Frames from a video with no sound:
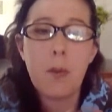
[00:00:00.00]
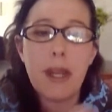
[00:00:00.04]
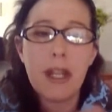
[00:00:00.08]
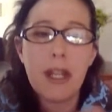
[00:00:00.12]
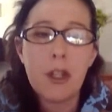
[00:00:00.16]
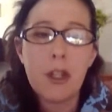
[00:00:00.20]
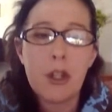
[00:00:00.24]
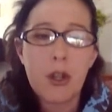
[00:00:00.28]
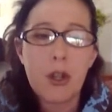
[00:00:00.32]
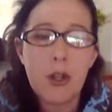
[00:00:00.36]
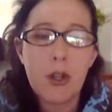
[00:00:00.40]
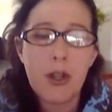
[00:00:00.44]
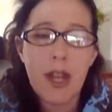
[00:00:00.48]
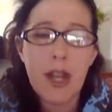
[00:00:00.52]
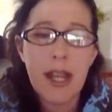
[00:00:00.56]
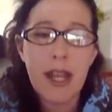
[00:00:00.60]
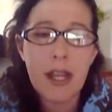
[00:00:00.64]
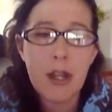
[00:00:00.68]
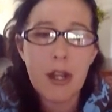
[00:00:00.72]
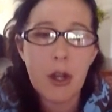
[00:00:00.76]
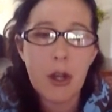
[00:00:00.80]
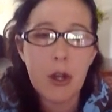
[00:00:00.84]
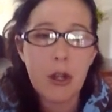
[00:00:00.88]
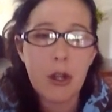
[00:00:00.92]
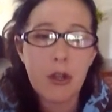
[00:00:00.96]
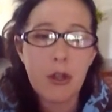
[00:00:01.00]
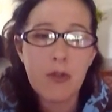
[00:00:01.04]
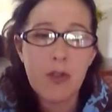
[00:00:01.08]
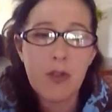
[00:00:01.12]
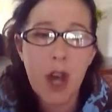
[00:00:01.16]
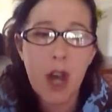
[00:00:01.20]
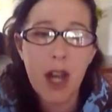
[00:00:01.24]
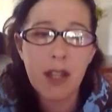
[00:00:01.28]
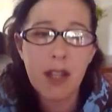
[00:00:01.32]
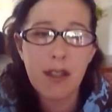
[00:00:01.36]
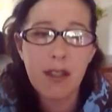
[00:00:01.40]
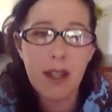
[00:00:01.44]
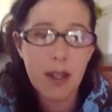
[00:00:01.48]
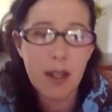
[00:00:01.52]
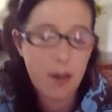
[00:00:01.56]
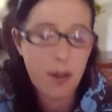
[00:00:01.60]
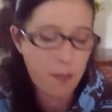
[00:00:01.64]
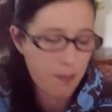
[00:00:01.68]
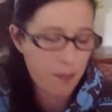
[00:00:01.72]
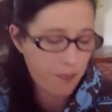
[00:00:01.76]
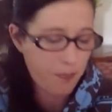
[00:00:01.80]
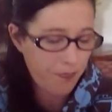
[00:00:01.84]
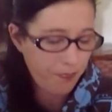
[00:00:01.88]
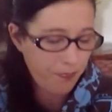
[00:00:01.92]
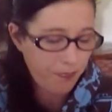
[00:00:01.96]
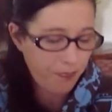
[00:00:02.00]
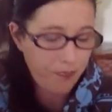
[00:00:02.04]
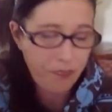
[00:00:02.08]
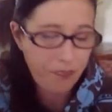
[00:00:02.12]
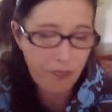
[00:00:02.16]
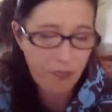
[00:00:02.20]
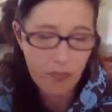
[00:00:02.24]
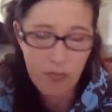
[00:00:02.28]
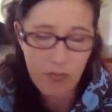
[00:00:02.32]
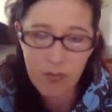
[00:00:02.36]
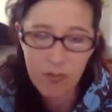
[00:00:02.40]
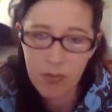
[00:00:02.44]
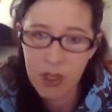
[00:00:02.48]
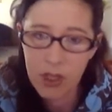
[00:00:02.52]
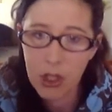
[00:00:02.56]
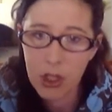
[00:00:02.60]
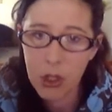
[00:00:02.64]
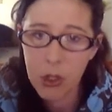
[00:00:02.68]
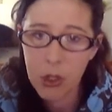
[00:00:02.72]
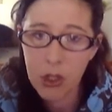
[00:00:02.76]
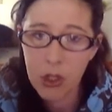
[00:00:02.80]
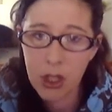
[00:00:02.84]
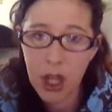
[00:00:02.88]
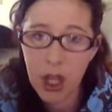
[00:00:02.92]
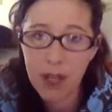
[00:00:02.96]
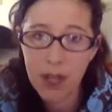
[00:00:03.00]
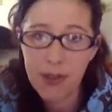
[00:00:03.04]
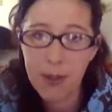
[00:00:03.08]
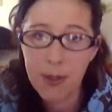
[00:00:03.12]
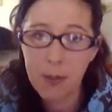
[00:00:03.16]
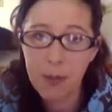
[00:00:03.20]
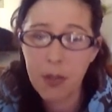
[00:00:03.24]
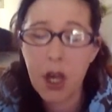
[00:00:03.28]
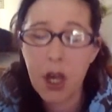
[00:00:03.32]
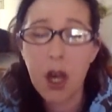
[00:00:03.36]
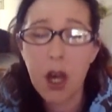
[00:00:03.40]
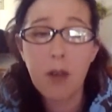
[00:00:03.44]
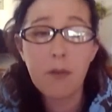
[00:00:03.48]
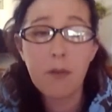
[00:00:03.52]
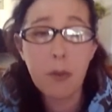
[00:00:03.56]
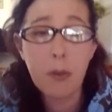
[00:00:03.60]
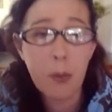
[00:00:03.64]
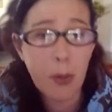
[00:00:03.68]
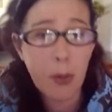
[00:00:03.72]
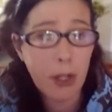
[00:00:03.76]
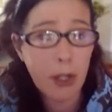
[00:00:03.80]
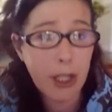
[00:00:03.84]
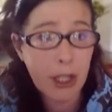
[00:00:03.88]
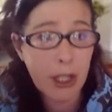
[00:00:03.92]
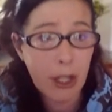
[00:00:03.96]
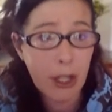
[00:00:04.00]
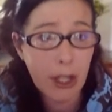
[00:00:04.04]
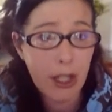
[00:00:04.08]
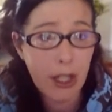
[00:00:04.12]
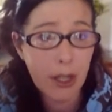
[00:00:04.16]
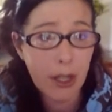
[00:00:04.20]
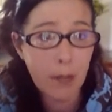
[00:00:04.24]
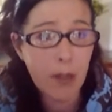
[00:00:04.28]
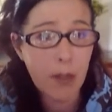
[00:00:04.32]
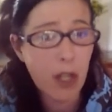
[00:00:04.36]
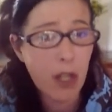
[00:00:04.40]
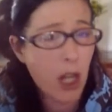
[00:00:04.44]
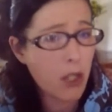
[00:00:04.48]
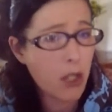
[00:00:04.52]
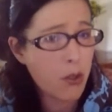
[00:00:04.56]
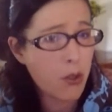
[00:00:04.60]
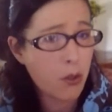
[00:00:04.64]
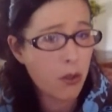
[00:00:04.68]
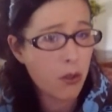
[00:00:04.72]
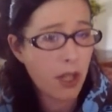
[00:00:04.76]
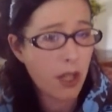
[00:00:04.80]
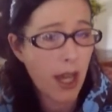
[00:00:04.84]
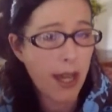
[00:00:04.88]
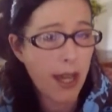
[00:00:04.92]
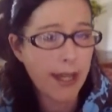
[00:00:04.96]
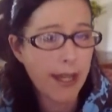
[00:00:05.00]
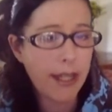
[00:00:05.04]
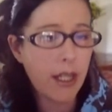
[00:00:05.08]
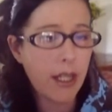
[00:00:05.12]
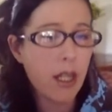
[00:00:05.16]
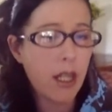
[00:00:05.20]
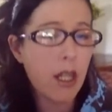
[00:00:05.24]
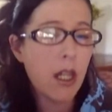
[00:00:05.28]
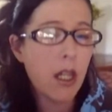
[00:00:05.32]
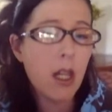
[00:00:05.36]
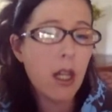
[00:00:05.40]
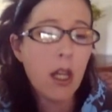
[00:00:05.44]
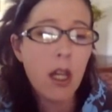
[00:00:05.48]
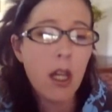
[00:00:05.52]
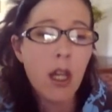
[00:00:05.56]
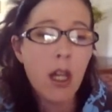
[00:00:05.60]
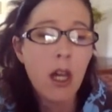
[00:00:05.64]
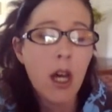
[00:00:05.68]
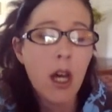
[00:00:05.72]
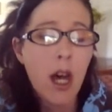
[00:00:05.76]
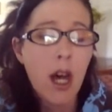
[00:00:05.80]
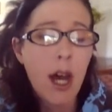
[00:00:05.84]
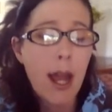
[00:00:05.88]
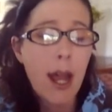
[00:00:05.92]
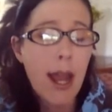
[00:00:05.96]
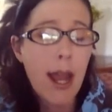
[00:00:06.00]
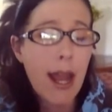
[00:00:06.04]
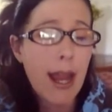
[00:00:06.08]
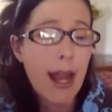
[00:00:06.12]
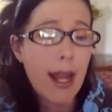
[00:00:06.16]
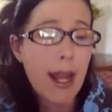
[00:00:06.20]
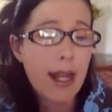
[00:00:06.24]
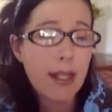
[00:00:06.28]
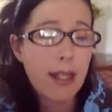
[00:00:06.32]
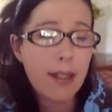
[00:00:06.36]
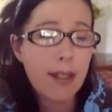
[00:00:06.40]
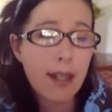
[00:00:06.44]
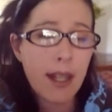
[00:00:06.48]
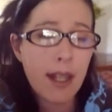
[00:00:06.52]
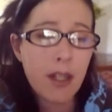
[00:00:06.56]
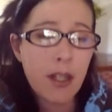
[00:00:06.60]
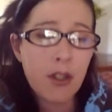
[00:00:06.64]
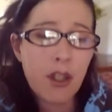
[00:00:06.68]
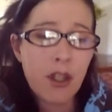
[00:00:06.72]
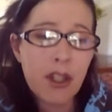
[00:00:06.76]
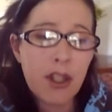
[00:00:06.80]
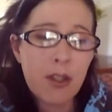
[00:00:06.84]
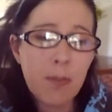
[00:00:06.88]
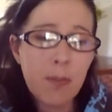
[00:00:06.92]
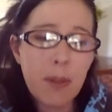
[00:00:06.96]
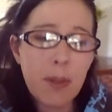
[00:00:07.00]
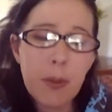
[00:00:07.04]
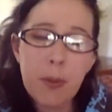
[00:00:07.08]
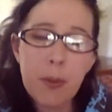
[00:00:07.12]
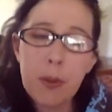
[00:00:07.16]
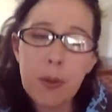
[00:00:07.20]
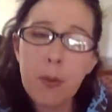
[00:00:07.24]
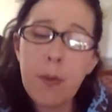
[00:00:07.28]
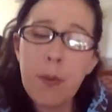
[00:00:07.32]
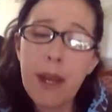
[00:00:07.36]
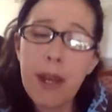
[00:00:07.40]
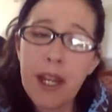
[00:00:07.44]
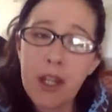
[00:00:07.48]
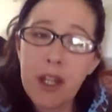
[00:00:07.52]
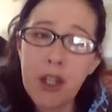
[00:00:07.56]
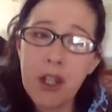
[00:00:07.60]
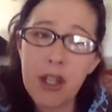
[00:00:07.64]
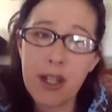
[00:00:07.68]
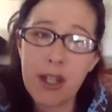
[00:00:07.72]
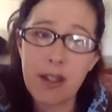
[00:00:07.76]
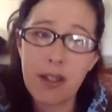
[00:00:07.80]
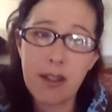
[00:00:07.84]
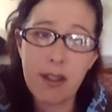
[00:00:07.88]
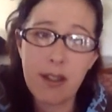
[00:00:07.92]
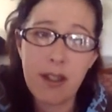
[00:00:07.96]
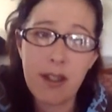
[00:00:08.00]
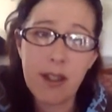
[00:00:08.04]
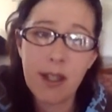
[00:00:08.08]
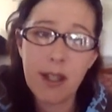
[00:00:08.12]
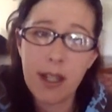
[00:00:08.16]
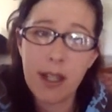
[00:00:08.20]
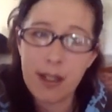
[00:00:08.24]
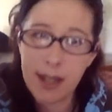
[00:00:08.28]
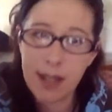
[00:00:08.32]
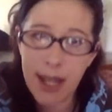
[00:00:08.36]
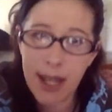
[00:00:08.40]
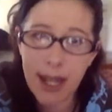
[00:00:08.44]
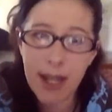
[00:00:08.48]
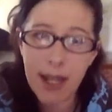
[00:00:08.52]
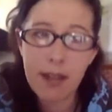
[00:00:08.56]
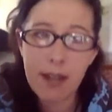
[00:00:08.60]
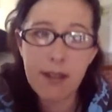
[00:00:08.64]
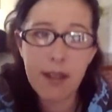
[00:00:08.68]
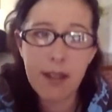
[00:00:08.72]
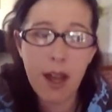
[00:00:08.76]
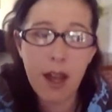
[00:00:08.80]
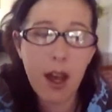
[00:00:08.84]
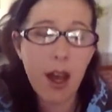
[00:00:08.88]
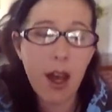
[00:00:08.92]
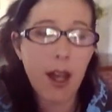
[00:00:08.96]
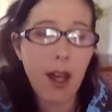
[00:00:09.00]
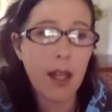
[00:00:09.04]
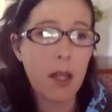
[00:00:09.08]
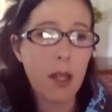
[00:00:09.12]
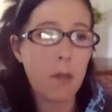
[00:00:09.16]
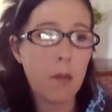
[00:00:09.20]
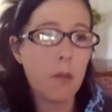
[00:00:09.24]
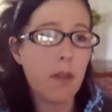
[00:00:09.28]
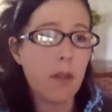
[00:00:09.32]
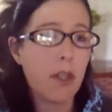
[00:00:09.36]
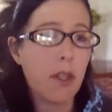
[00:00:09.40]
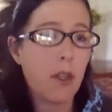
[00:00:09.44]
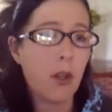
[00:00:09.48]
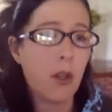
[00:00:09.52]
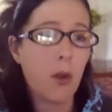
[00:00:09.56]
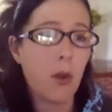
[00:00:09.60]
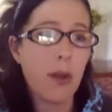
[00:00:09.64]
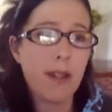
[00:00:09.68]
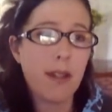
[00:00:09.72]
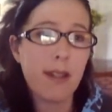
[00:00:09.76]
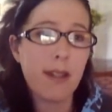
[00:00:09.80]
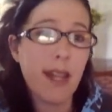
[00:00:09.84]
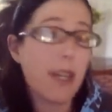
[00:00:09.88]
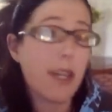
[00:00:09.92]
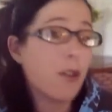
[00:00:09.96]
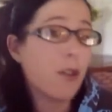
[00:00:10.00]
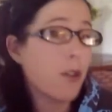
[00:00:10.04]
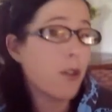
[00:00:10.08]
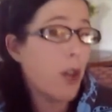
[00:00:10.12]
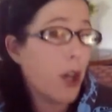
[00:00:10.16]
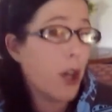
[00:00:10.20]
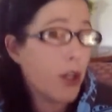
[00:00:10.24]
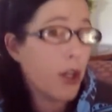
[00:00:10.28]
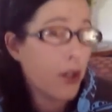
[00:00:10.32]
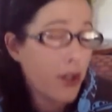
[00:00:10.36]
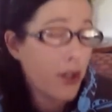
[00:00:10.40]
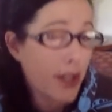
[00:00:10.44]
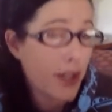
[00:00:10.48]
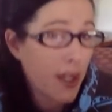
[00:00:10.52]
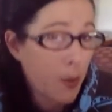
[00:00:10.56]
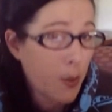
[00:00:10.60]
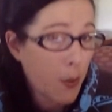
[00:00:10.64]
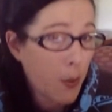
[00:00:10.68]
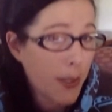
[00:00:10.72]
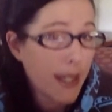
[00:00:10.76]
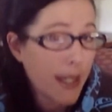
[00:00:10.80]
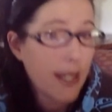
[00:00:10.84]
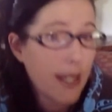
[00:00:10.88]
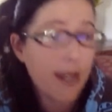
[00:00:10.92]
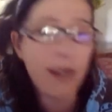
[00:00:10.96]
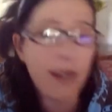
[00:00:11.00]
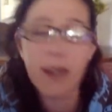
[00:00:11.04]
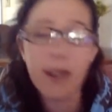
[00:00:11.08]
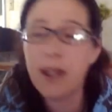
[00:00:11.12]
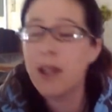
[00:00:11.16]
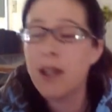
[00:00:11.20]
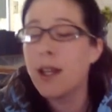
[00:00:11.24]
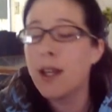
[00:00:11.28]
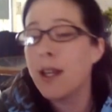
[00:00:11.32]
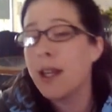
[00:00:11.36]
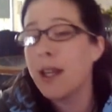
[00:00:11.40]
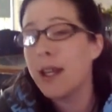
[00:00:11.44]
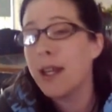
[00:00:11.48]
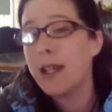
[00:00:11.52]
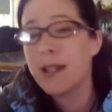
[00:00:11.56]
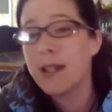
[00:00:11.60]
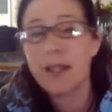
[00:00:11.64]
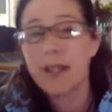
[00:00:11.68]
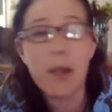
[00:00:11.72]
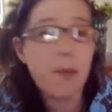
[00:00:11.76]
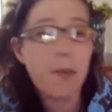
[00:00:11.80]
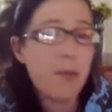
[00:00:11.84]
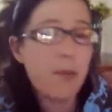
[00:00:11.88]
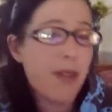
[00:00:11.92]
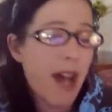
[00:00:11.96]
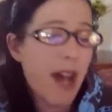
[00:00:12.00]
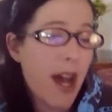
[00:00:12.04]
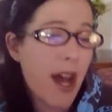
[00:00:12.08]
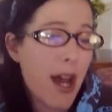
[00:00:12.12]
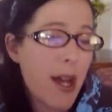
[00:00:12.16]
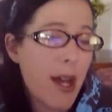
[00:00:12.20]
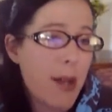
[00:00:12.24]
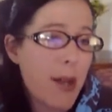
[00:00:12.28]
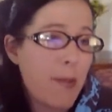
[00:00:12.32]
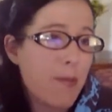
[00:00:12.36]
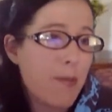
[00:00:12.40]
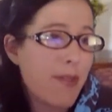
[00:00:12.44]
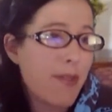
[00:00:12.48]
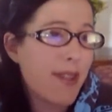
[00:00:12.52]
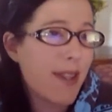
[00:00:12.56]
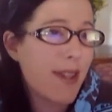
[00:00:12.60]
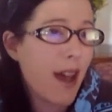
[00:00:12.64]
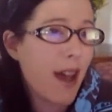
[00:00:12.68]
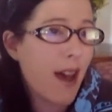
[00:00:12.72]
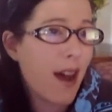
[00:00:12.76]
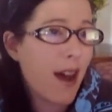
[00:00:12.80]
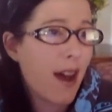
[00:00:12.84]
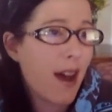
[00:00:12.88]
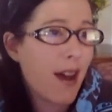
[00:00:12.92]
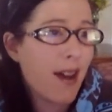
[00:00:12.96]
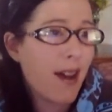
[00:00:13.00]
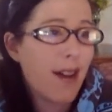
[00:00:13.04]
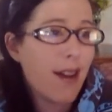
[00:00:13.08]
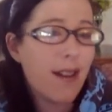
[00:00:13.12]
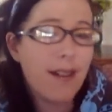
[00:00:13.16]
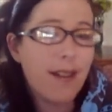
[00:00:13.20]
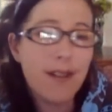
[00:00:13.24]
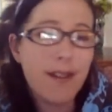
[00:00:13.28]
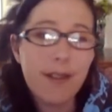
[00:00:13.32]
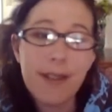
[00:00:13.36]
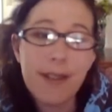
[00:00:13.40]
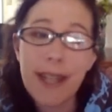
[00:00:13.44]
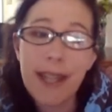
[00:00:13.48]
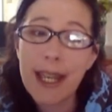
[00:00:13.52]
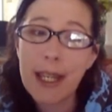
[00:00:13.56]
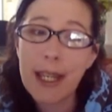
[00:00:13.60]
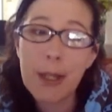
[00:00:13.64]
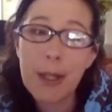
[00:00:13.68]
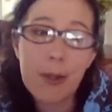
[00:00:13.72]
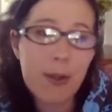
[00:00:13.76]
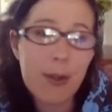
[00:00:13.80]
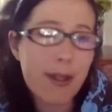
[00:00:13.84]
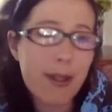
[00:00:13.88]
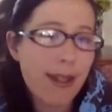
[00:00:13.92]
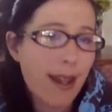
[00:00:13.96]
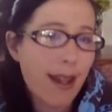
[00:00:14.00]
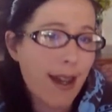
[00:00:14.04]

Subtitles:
sure that you've got them, you got them cuffed pretty good, but not too tight. And just be real patient. It takes time. You know, it takes longer than a week. Sometimes Tegus